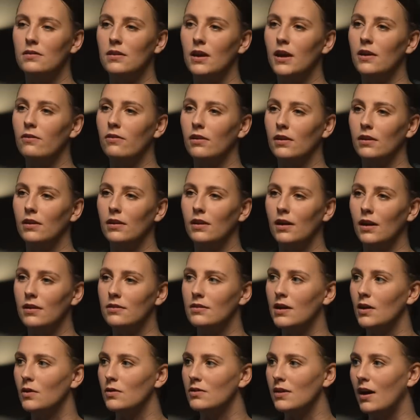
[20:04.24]
save, like,
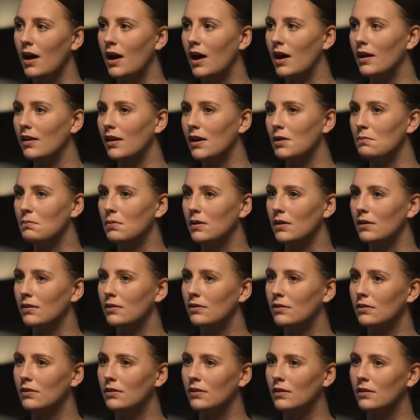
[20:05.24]
yes, that was a highlight, but
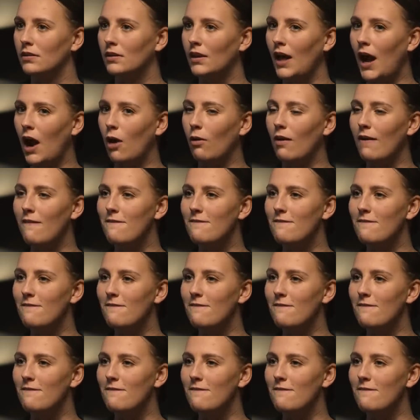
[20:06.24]
how I